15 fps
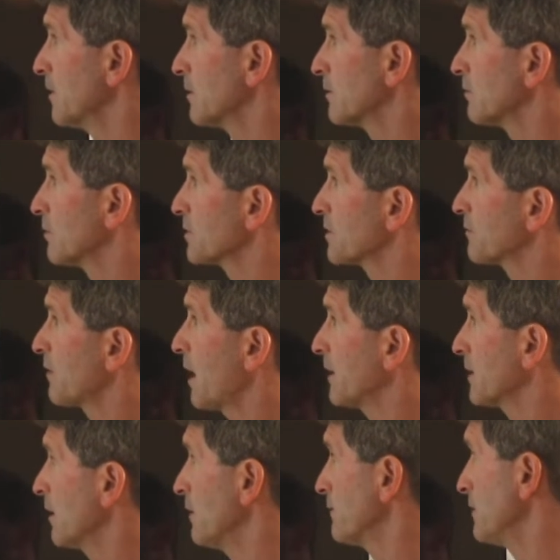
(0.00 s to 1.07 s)
the rules of
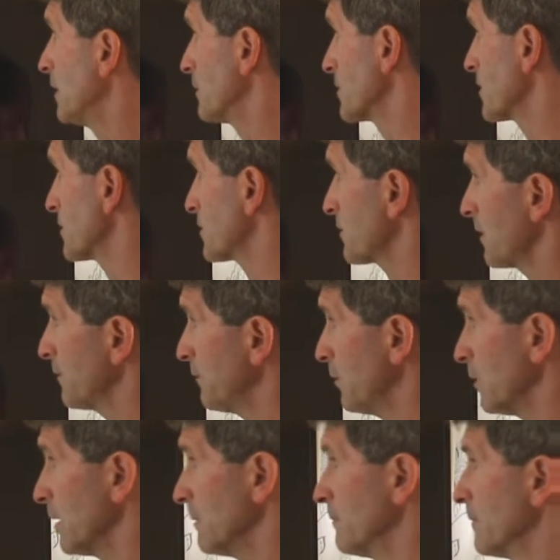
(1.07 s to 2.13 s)
rounding off numbers are straightforward.